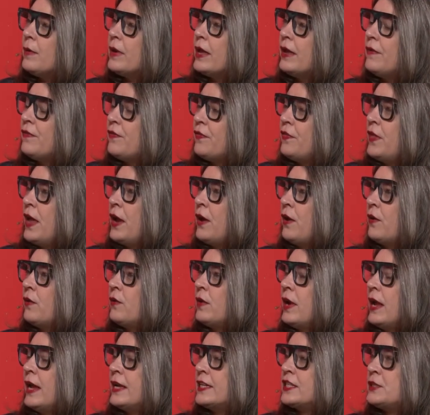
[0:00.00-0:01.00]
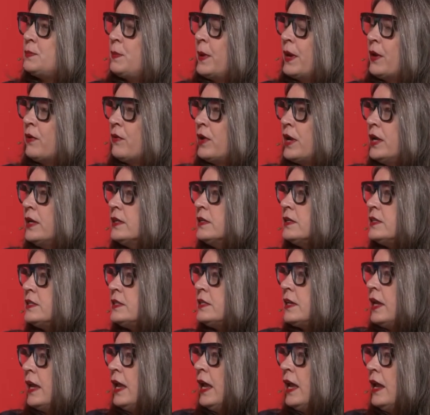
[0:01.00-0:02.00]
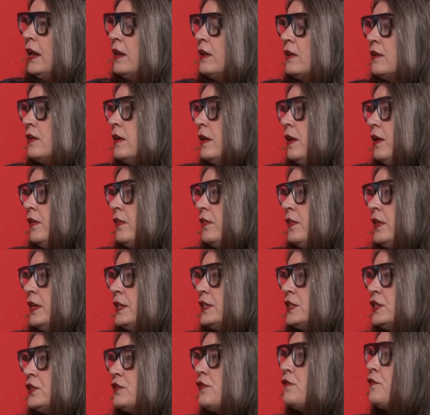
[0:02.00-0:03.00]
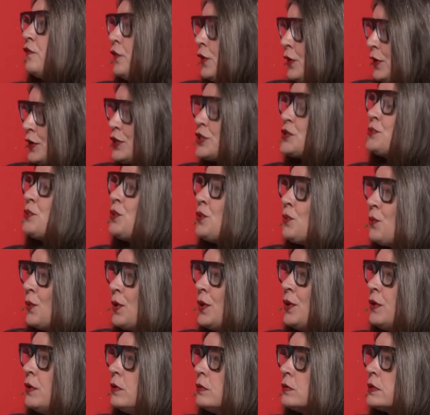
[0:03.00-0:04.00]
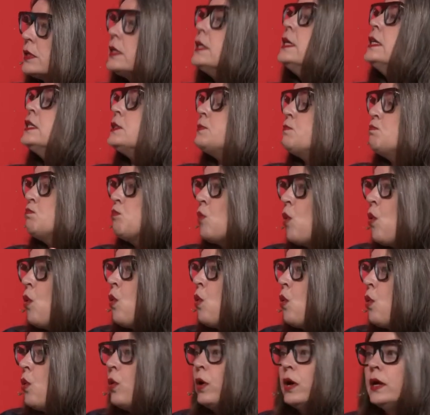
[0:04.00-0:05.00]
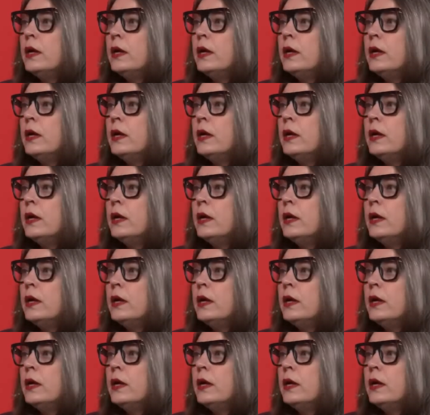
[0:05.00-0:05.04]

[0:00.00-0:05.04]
if their experience in this virtual world is more